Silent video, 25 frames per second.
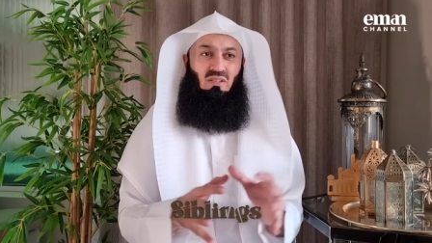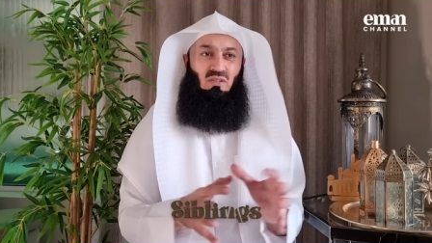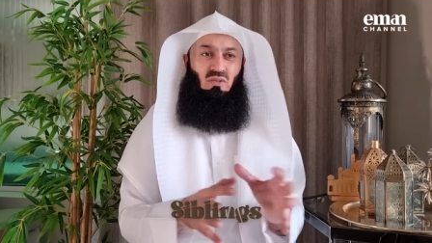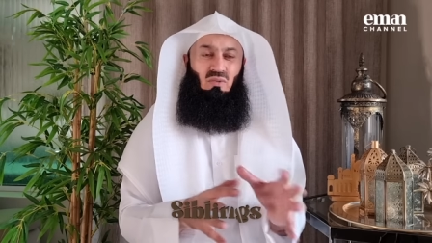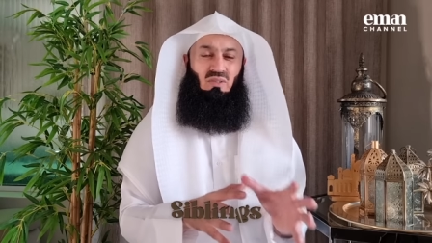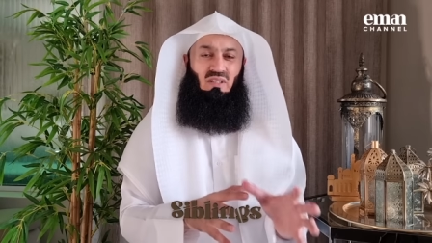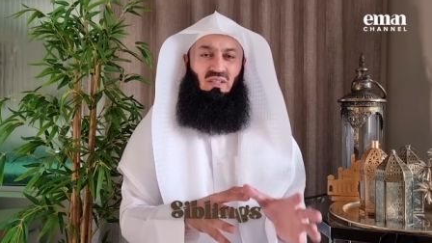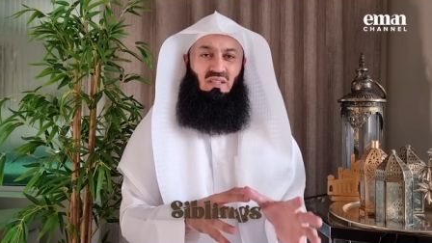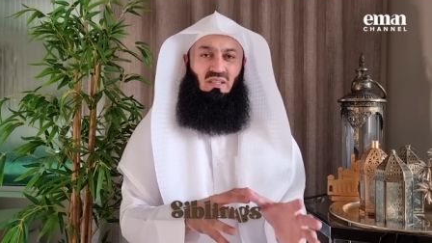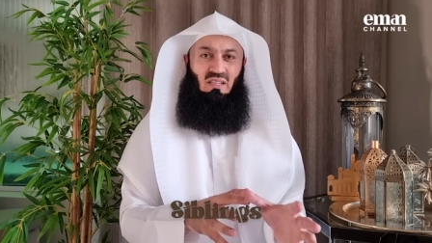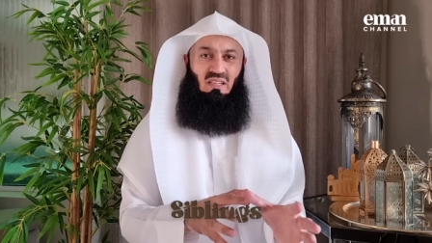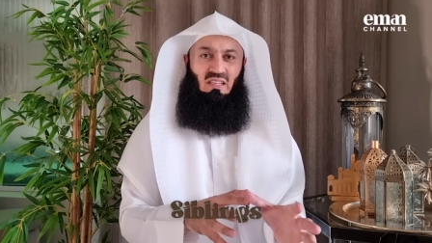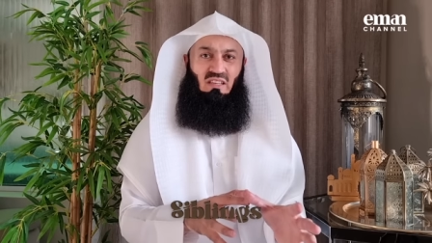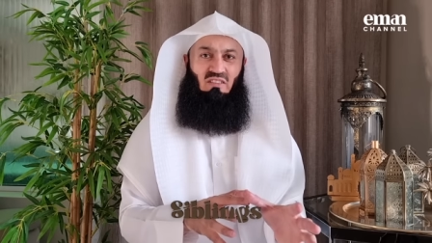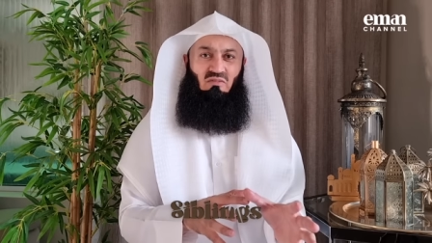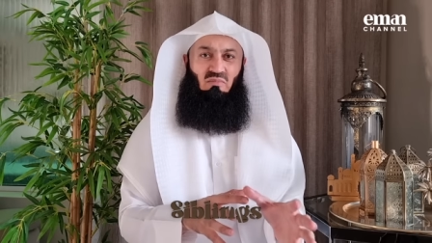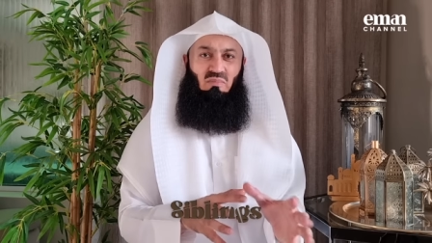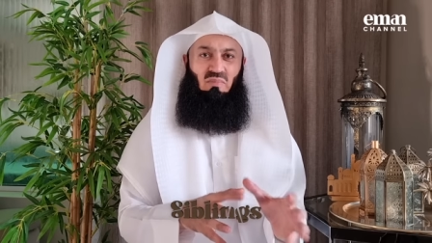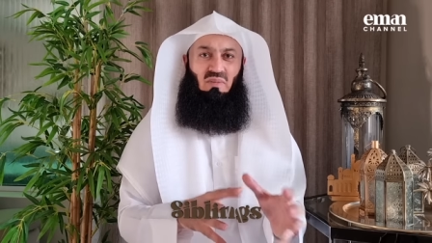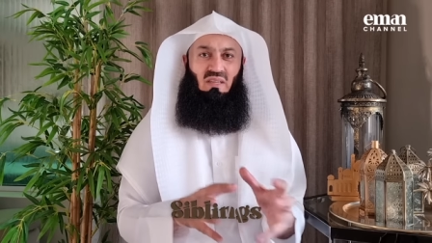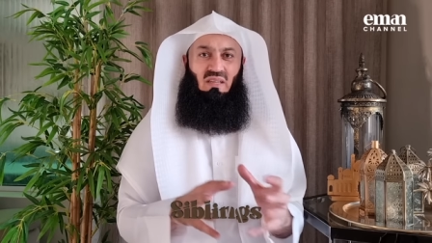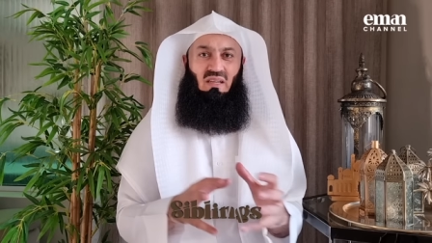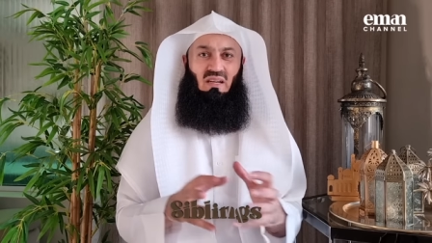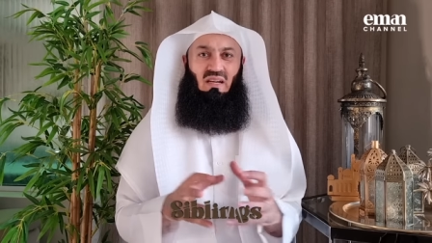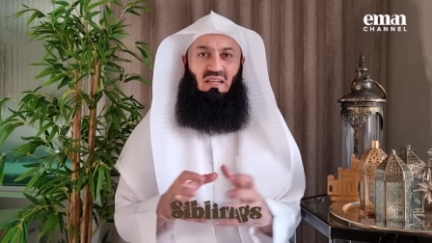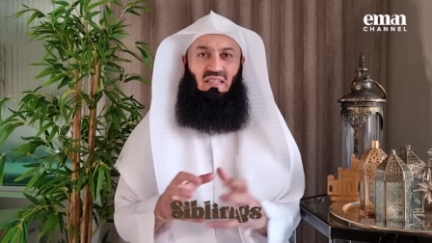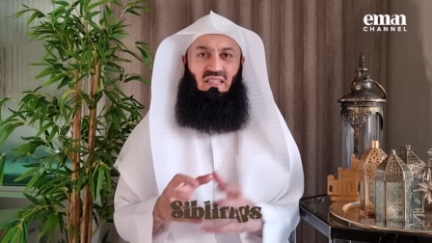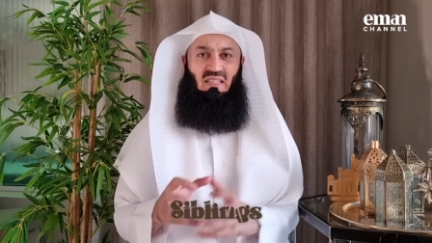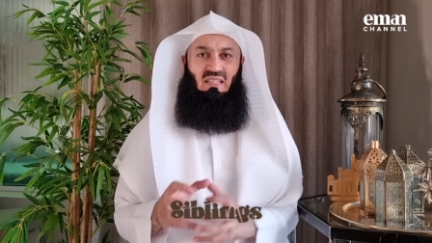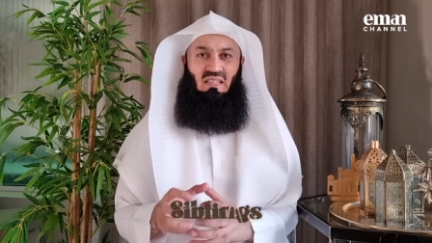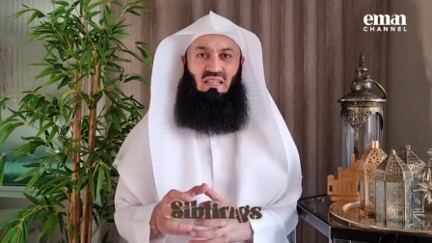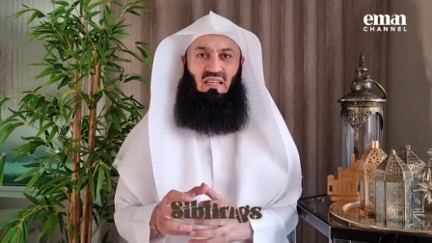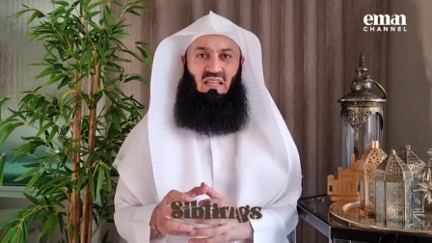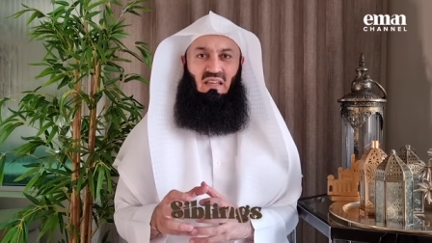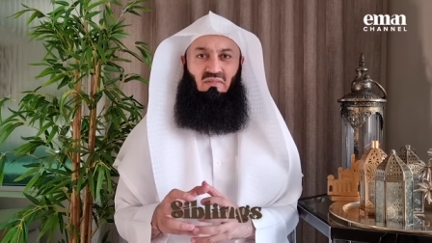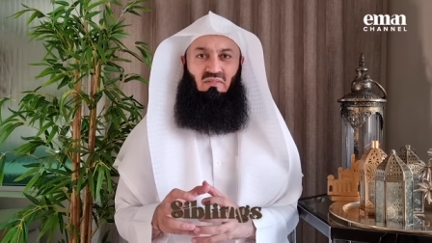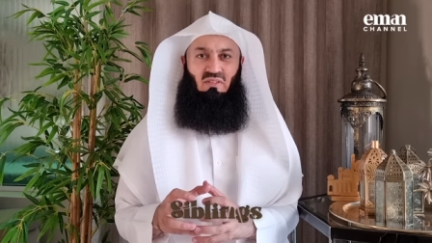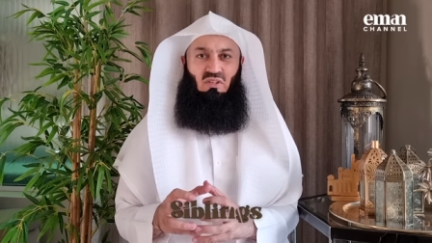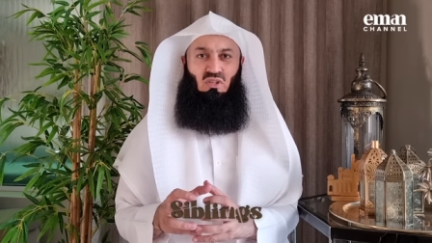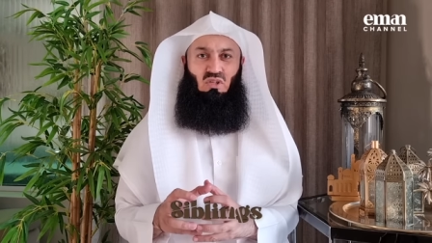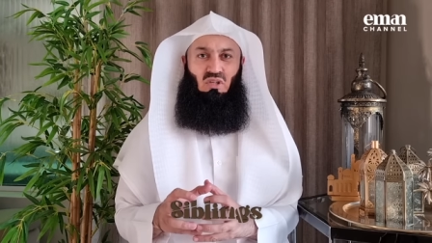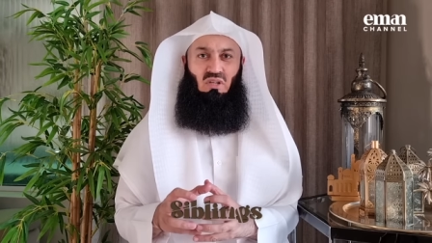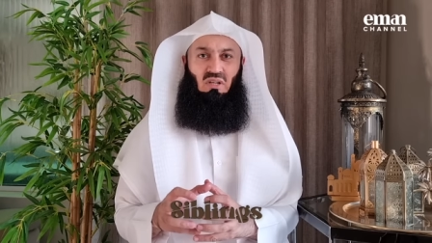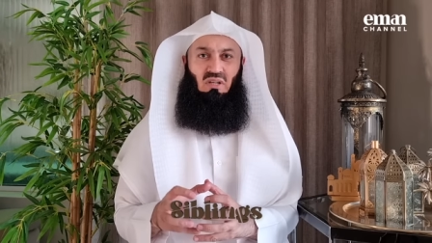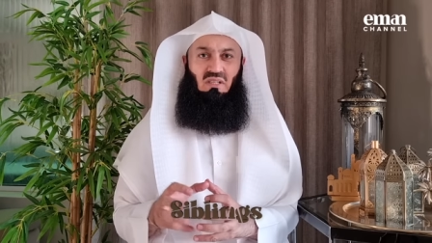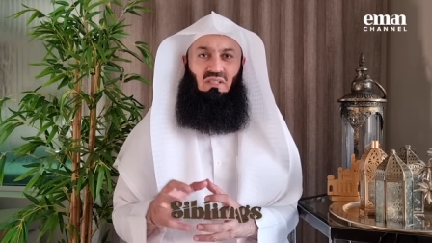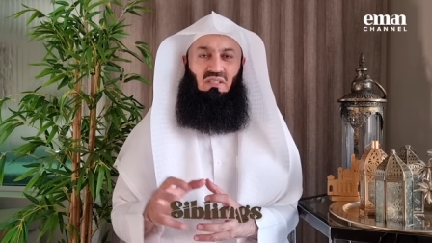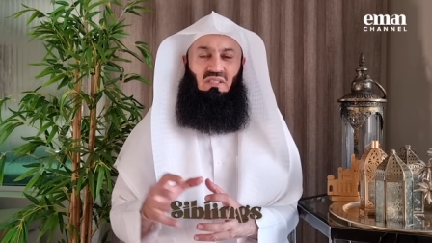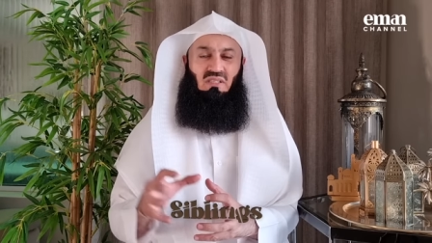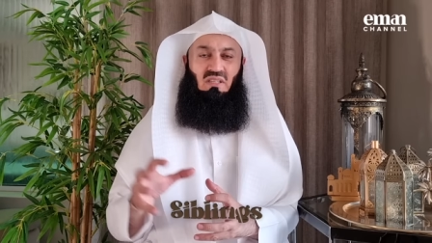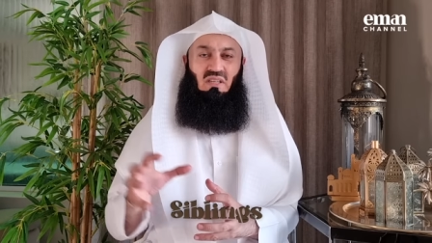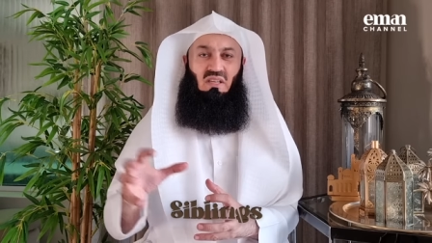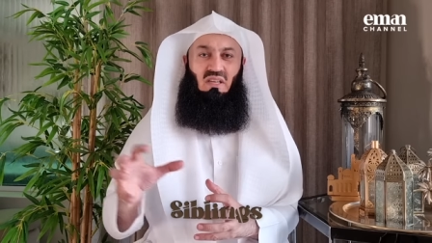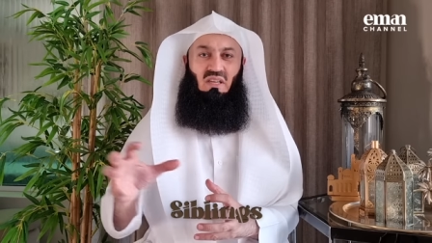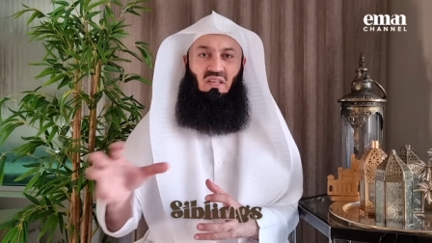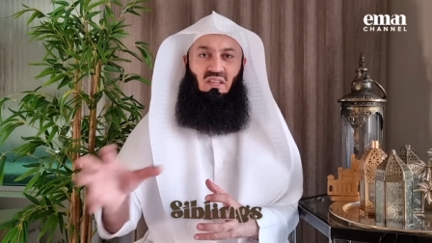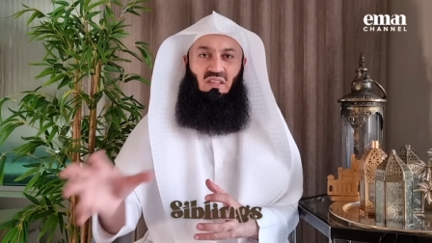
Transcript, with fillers: you didn't give me i didn't have a chance